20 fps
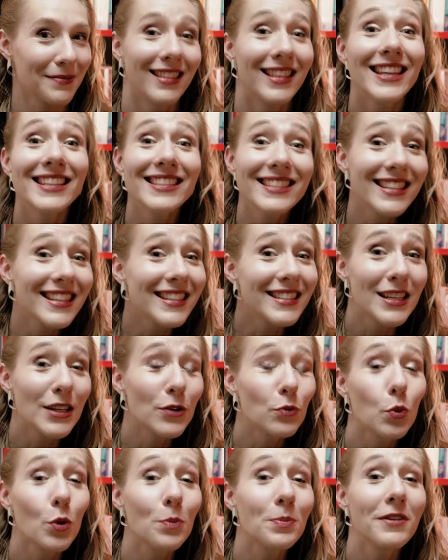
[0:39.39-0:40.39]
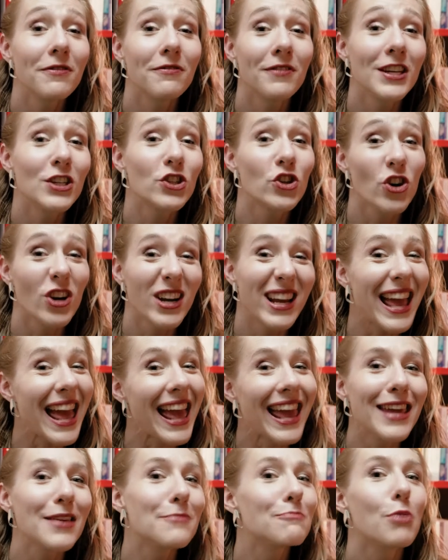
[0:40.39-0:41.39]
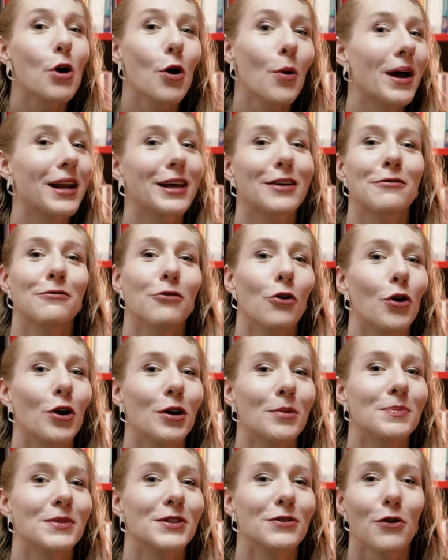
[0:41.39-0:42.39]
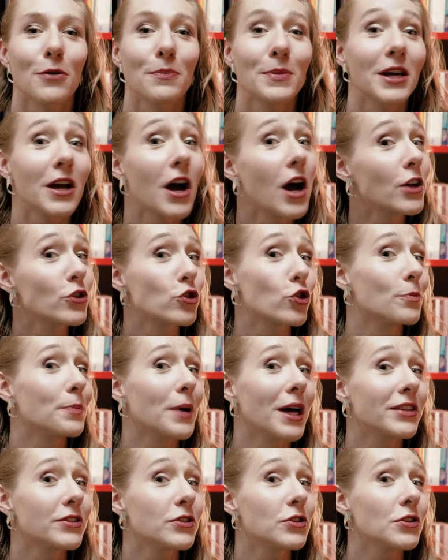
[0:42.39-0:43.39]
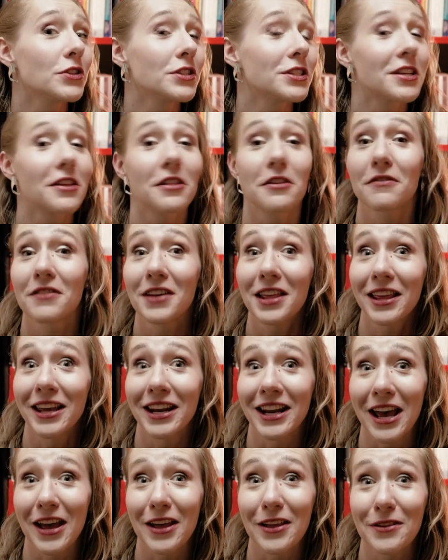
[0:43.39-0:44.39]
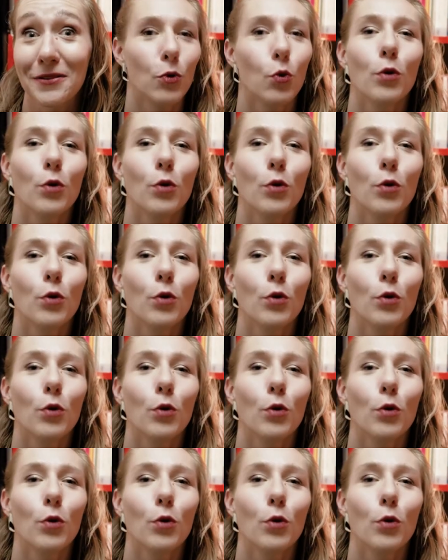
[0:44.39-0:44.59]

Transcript: This season we'll be featuring 8 poetic forms from the contrapuntal to the villanelle.